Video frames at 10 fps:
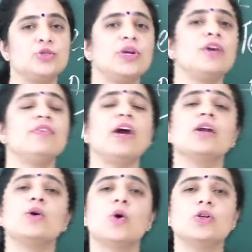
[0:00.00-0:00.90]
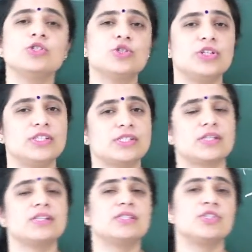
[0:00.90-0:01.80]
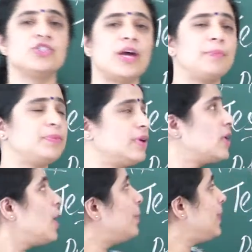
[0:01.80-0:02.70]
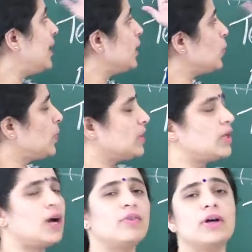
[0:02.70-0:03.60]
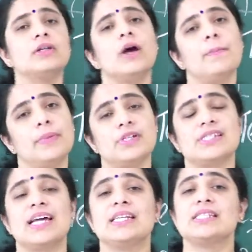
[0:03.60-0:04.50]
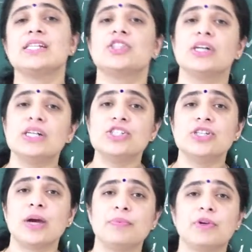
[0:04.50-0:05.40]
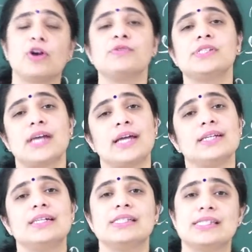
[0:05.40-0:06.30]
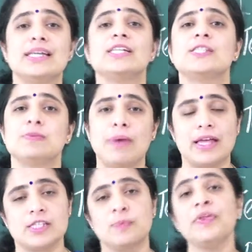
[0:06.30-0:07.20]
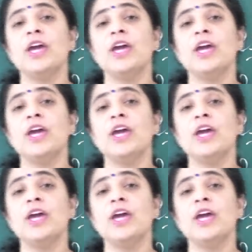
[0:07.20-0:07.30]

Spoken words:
Today we are going to discuss the chapter Playing with Our Numbers. That is the third chapter of Standard 6 Maths.